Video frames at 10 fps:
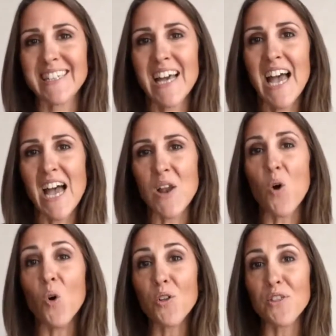and
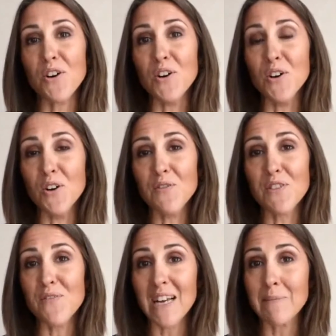author of The
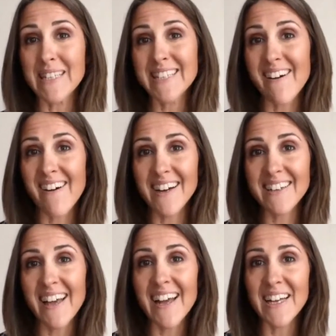Vitamins Guide
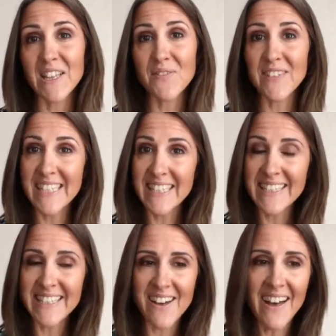and The
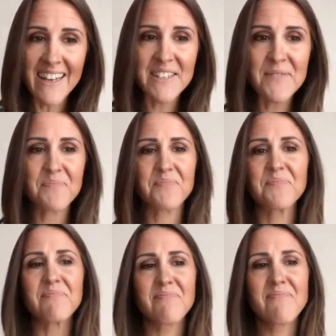Fertility Diet,
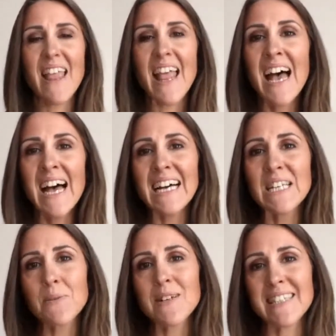as
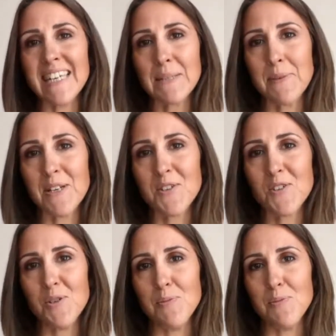well as an expert
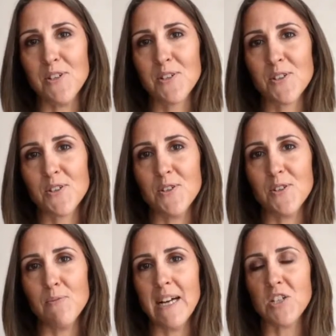contributor to
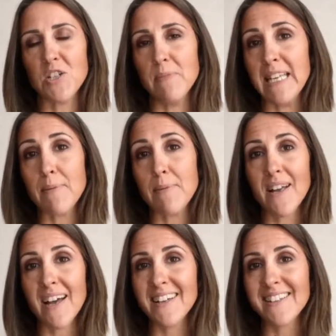major media
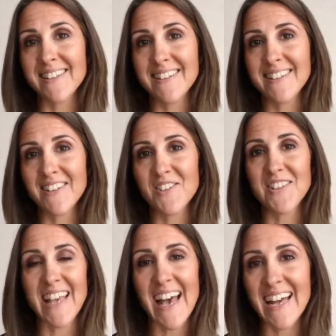publications such as The
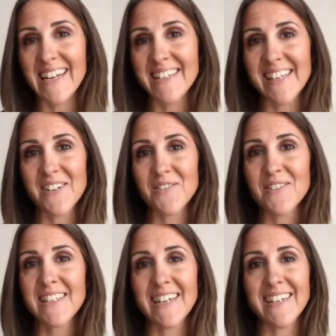Age, The Herald
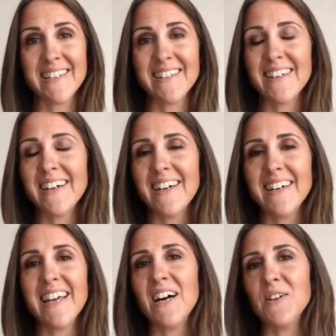Sun,
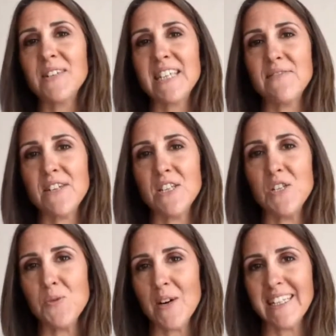Yahoo 7,
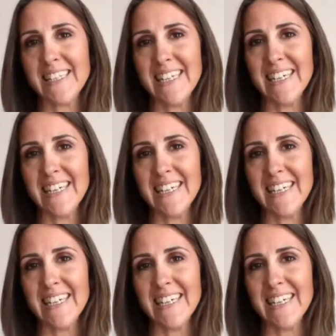New Idea,